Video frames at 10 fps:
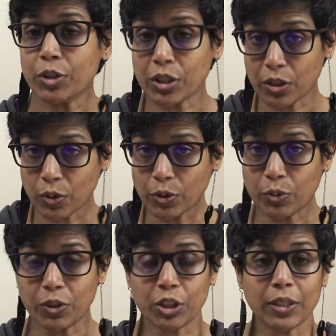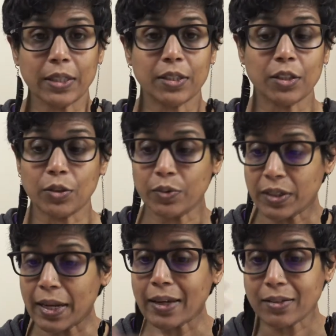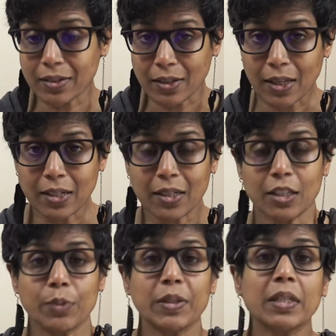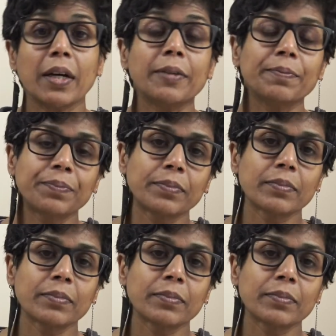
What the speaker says: She can go do what she needs to do, the next thing that needs to be done.